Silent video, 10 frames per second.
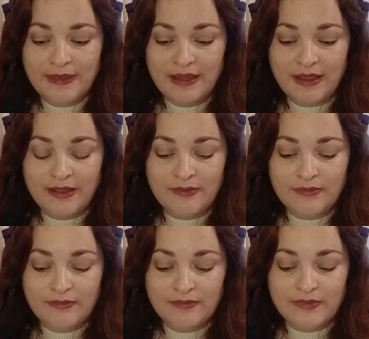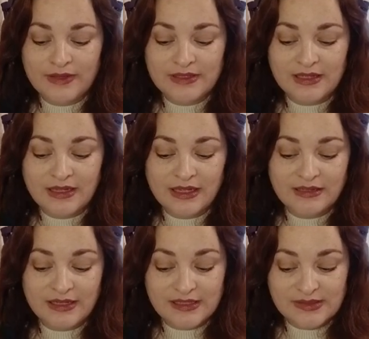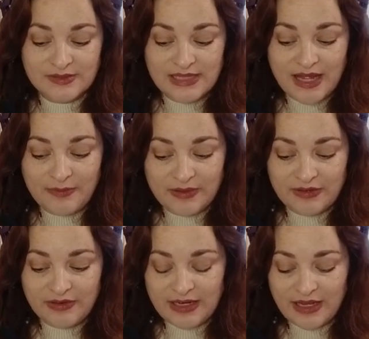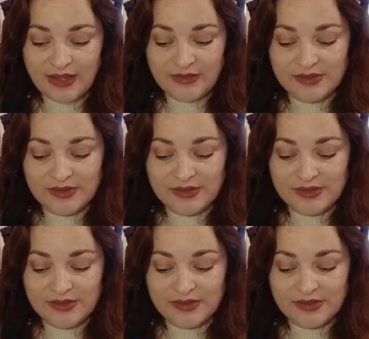And that is what's happening right now.